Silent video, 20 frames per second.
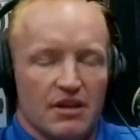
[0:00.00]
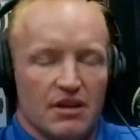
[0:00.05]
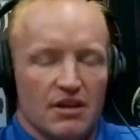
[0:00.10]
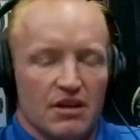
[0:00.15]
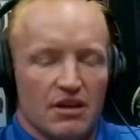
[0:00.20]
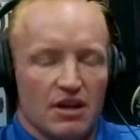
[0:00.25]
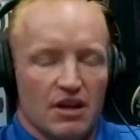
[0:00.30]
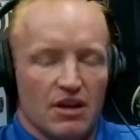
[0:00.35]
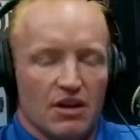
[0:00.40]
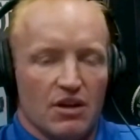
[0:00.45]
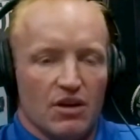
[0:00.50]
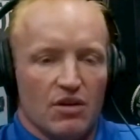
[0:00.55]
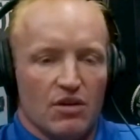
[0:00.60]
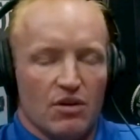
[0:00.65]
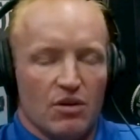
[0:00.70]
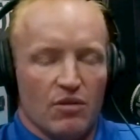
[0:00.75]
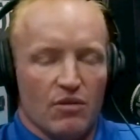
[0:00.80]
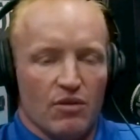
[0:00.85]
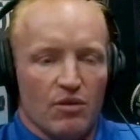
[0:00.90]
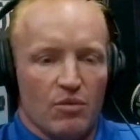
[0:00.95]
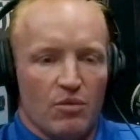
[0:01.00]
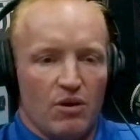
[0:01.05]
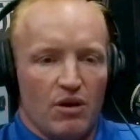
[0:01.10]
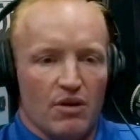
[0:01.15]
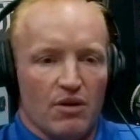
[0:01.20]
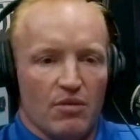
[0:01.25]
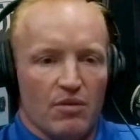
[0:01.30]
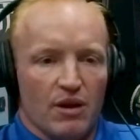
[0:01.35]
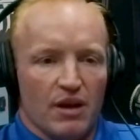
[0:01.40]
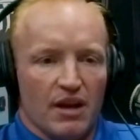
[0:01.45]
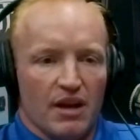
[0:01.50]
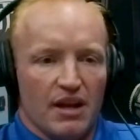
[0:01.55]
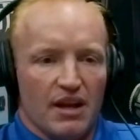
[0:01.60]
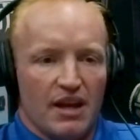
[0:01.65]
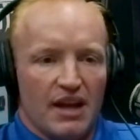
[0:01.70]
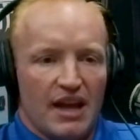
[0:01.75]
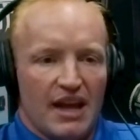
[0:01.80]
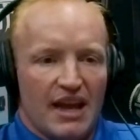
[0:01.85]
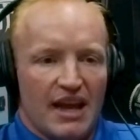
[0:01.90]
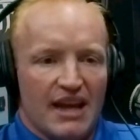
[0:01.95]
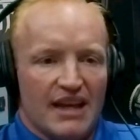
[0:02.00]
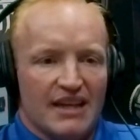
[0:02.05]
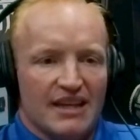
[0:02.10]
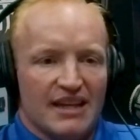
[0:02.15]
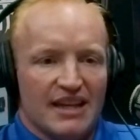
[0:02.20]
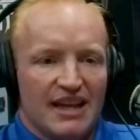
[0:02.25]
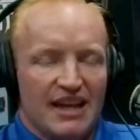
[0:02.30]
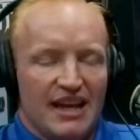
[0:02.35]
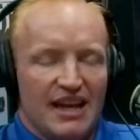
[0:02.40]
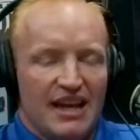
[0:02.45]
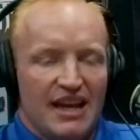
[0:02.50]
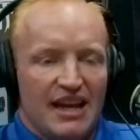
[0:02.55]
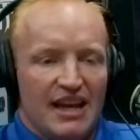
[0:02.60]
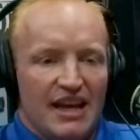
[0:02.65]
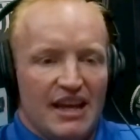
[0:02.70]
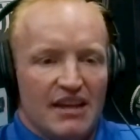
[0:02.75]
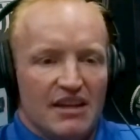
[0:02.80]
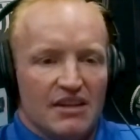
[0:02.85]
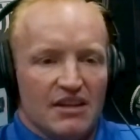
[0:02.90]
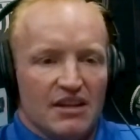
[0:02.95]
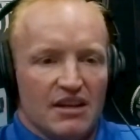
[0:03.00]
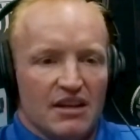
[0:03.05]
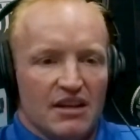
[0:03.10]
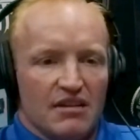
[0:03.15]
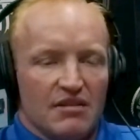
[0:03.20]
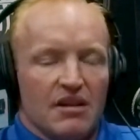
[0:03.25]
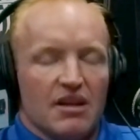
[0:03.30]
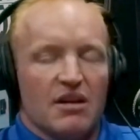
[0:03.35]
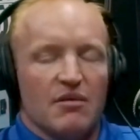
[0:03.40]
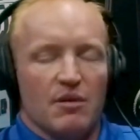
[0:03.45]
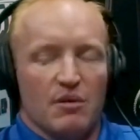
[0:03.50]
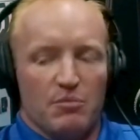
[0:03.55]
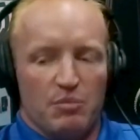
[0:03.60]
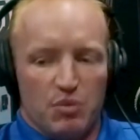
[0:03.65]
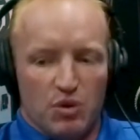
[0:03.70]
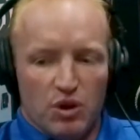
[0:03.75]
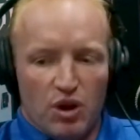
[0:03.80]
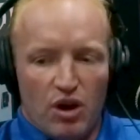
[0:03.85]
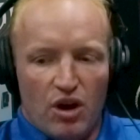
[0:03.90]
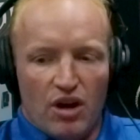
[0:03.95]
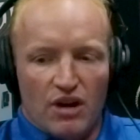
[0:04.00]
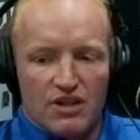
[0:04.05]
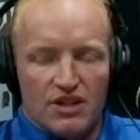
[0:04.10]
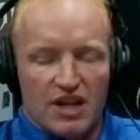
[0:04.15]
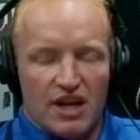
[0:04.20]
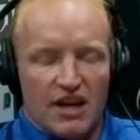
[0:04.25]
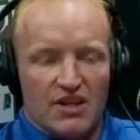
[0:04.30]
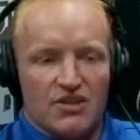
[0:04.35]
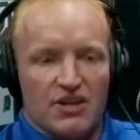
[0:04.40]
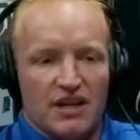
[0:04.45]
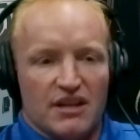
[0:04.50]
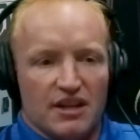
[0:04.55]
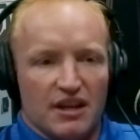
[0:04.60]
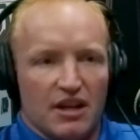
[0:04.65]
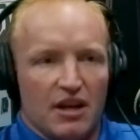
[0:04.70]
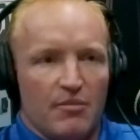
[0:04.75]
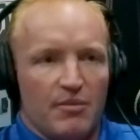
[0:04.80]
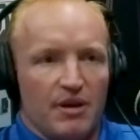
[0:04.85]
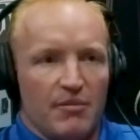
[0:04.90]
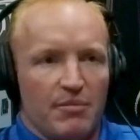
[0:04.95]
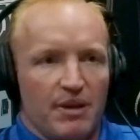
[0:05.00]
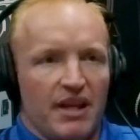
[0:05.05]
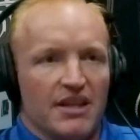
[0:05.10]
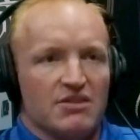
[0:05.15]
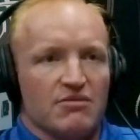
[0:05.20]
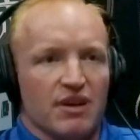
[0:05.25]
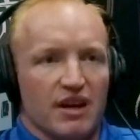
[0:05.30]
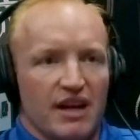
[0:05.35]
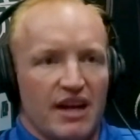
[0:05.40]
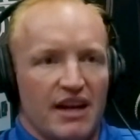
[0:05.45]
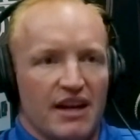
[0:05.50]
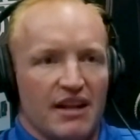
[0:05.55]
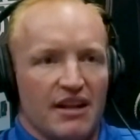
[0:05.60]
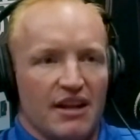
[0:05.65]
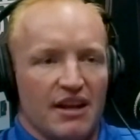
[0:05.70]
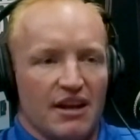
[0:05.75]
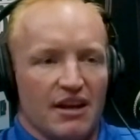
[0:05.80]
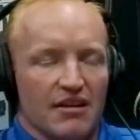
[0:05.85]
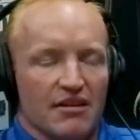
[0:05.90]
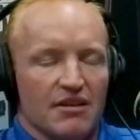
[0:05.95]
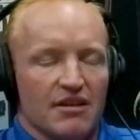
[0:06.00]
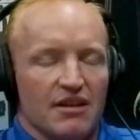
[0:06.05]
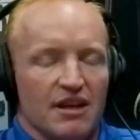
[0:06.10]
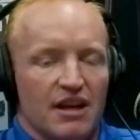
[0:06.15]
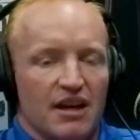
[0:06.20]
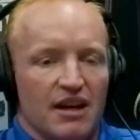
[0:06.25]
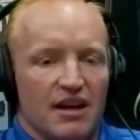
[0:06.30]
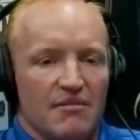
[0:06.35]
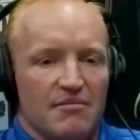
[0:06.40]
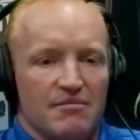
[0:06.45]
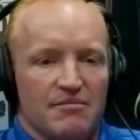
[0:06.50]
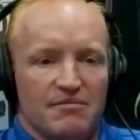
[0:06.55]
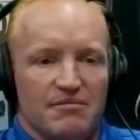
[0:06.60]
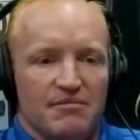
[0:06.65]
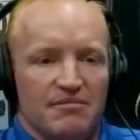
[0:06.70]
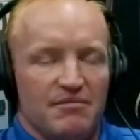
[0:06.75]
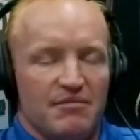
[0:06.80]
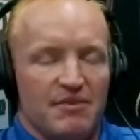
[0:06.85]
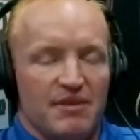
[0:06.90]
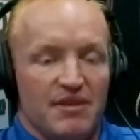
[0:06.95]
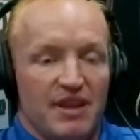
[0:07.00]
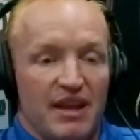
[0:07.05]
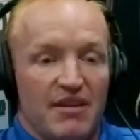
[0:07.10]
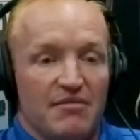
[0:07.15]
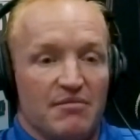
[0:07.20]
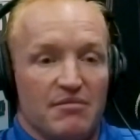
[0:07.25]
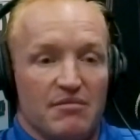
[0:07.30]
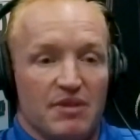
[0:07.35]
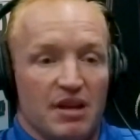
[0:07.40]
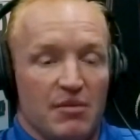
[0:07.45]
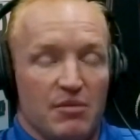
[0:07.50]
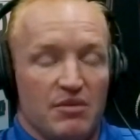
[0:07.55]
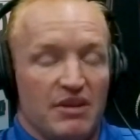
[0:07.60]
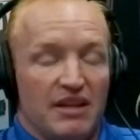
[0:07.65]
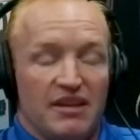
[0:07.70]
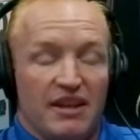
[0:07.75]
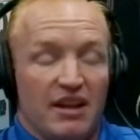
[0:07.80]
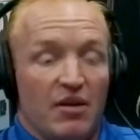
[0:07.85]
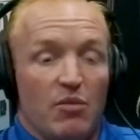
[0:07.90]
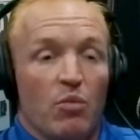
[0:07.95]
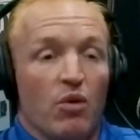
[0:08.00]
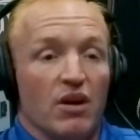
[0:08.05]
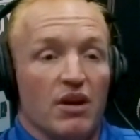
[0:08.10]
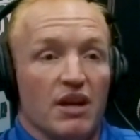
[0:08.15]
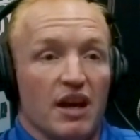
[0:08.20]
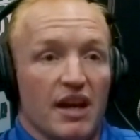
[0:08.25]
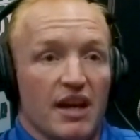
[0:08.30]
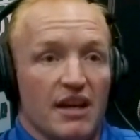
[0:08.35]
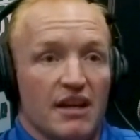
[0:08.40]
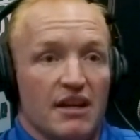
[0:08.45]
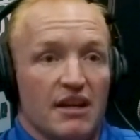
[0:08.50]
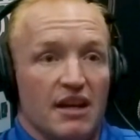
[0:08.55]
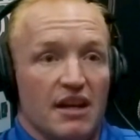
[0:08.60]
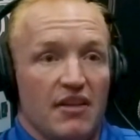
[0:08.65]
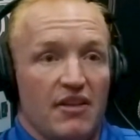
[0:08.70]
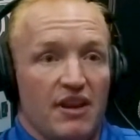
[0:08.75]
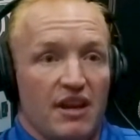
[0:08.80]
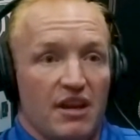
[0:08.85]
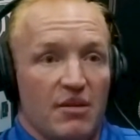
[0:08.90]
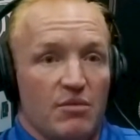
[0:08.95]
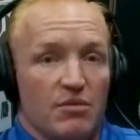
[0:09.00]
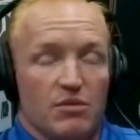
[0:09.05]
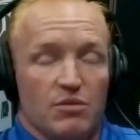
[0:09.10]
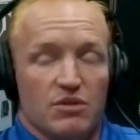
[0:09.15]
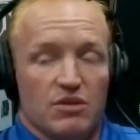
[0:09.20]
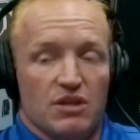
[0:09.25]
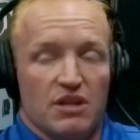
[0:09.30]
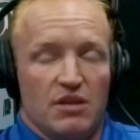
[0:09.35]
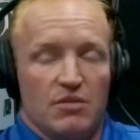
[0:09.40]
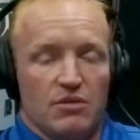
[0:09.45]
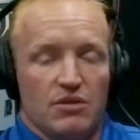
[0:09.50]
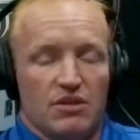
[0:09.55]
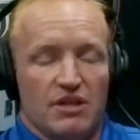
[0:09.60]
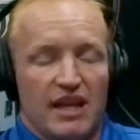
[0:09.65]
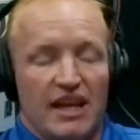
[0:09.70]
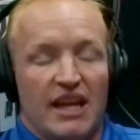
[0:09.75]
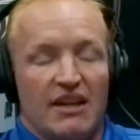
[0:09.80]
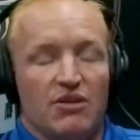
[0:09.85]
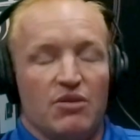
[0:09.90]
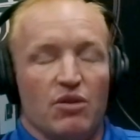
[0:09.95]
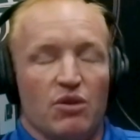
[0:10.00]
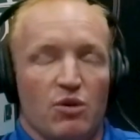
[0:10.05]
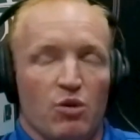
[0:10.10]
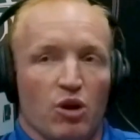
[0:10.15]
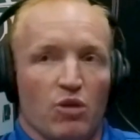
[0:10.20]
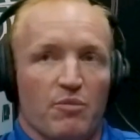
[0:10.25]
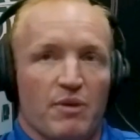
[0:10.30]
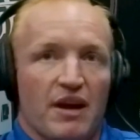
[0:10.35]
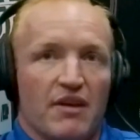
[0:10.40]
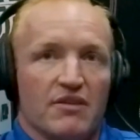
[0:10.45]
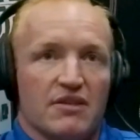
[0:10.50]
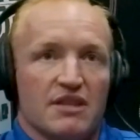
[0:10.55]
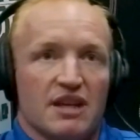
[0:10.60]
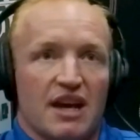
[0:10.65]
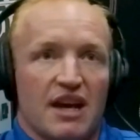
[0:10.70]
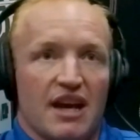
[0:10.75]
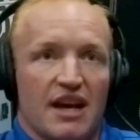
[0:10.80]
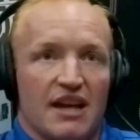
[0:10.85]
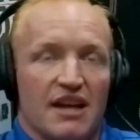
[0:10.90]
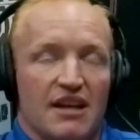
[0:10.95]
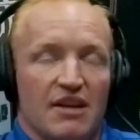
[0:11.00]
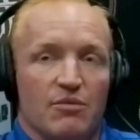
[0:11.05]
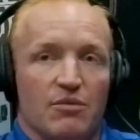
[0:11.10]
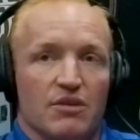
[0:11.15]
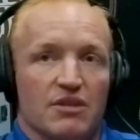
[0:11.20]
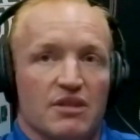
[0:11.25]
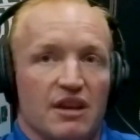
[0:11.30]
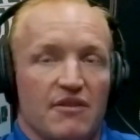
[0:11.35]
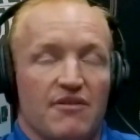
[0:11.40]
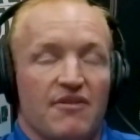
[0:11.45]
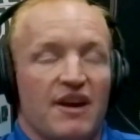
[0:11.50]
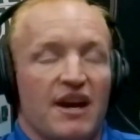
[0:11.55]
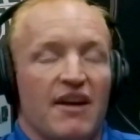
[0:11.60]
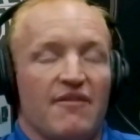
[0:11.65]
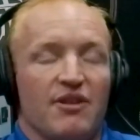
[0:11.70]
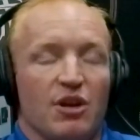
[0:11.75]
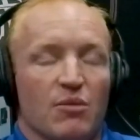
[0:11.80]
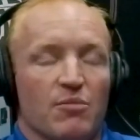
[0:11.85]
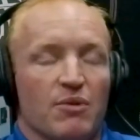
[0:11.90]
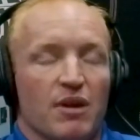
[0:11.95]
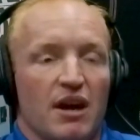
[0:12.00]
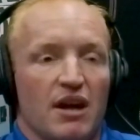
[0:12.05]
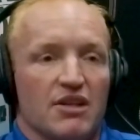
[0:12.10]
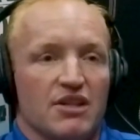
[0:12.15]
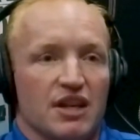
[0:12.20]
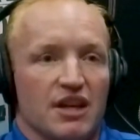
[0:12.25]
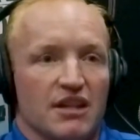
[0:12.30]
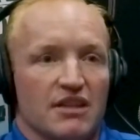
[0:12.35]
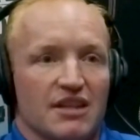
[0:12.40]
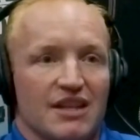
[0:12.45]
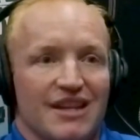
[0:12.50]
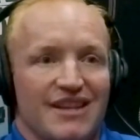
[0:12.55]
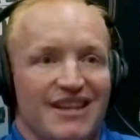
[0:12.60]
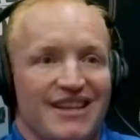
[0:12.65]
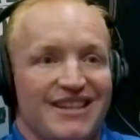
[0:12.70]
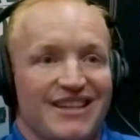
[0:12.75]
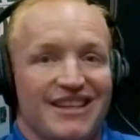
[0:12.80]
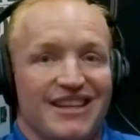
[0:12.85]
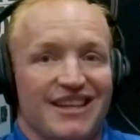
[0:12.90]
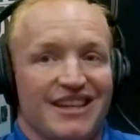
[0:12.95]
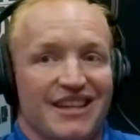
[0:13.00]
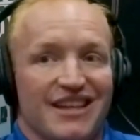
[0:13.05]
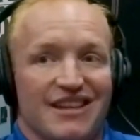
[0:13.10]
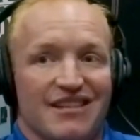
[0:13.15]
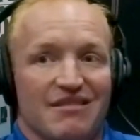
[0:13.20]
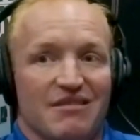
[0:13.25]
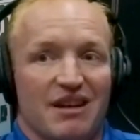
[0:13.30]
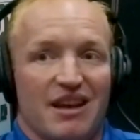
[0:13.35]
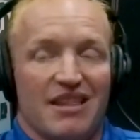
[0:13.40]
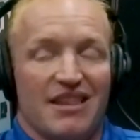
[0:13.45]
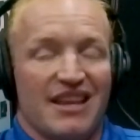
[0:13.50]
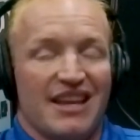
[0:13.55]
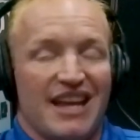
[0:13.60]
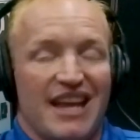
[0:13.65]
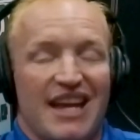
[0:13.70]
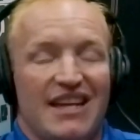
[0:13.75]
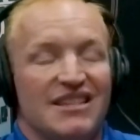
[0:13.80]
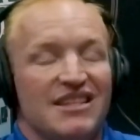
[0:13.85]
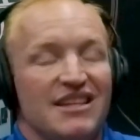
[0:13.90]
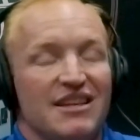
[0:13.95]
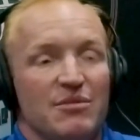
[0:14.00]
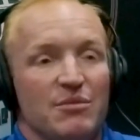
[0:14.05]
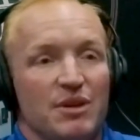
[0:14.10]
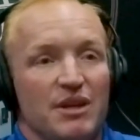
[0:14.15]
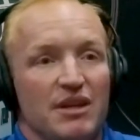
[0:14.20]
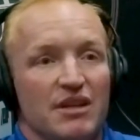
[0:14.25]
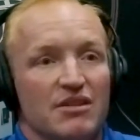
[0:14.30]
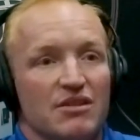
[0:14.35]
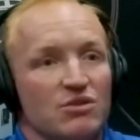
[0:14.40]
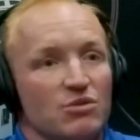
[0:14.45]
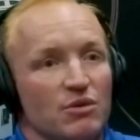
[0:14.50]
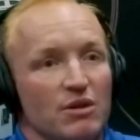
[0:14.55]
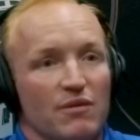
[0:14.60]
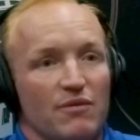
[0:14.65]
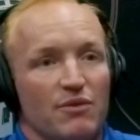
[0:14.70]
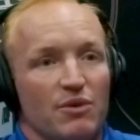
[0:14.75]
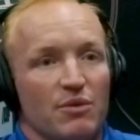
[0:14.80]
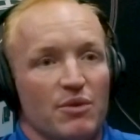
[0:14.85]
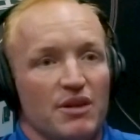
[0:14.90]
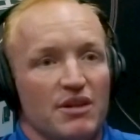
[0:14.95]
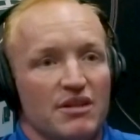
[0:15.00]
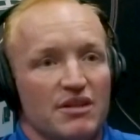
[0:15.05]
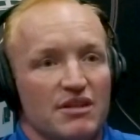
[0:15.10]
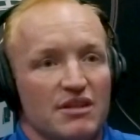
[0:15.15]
the waterway, and a large contracting company based right out of there. They did it in one night. I think it was they had to do the northbound side, and it was a 5-year project, and they did it in, I think, 18 weeks, 24 weeks.